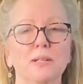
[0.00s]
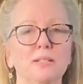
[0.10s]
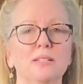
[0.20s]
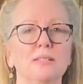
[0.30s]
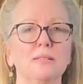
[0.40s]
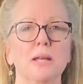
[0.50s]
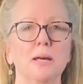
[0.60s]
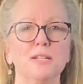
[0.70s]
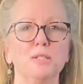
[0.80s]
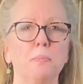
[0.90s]
It's just
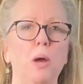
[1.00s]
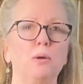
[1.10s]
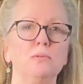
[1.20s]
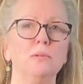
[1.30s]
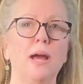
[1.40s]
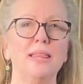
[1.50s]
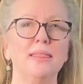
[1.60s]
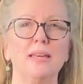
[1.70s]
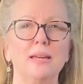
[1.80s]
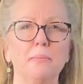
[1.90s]
not as potent, I
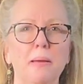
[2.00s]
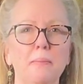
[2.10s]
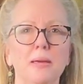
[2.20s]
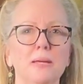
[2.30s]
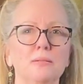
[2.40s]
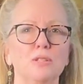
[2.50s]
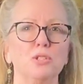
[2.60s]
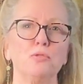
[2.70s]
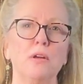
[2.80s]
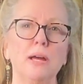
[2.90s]
think, maybe as
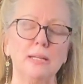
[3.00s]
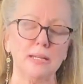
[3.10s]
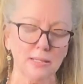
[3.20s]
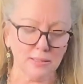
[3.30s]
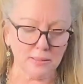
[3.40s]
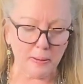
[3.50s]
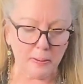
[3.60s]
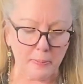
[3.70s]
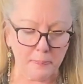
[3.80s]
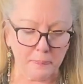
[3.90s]
the dried is.
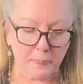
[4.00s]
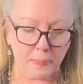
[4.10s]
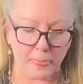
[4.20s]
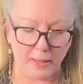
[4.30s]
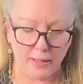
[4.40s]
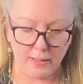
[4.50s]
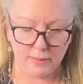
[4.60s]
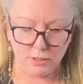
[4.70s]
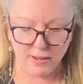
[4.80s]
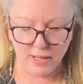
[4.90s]

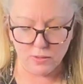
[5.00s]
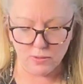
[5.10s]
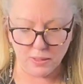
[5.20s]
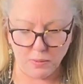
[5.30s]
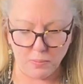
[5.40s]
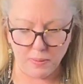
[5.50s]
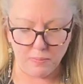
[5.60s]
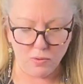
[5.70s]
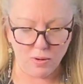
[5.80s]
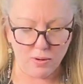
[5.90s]
So I use a little
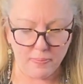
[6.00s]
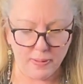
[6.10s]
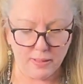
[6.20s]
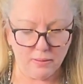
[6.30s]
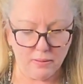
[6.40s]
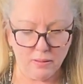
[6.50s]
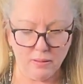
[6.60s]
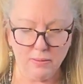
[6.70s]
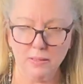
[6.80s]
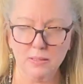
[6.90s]
bit more, but oh,
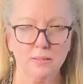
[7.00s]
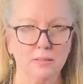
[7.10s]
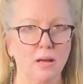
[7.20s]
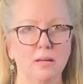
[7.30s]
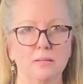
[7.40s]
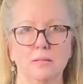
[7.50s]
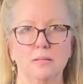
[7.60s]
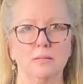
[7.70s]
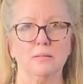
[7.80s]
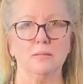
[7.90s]
the sauce
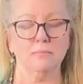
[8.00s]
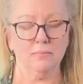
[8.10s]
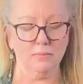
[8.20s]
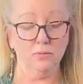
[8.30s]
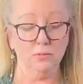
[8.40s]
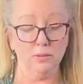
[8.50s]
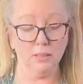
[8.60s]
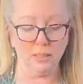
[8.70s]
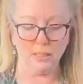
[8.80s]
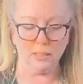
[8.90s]
is
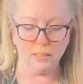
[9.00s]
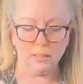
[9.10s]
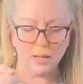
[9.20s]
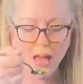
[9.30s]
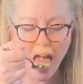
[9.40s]
really good.